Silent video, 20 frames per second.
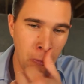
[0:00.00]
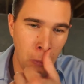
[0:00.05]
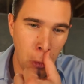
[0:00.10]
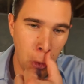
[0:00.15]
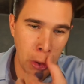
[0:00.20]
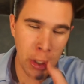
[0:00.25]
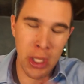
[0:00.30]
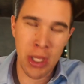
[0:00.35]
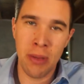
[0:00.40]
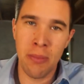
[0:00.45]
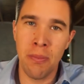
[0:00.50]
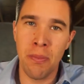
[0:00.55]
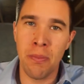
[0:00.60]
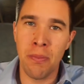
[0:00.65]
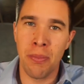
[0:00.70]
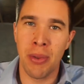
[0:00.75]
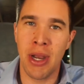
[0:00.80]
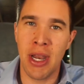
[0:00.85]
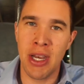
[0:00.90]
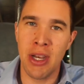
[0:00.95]
for you,
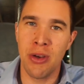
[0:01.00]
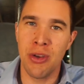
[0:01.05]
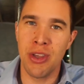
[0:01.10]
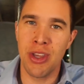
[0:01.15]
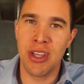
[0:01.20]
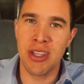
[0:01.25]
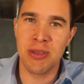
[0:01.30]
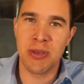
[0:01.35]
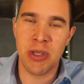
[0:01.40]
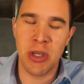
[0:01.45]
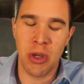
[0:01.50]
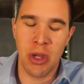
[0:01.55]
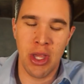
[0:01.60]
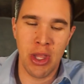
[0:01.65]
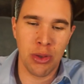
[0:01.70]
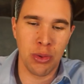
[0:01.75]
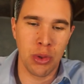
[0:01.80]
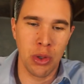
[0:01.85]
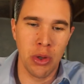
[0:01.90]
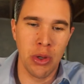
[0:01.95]
but I know you can still
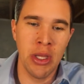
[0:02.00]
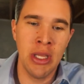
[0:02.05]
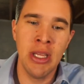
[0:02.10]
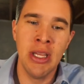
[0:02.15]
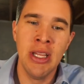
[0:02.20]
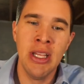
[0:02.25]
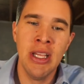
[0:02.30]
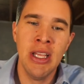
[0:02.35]
get through it.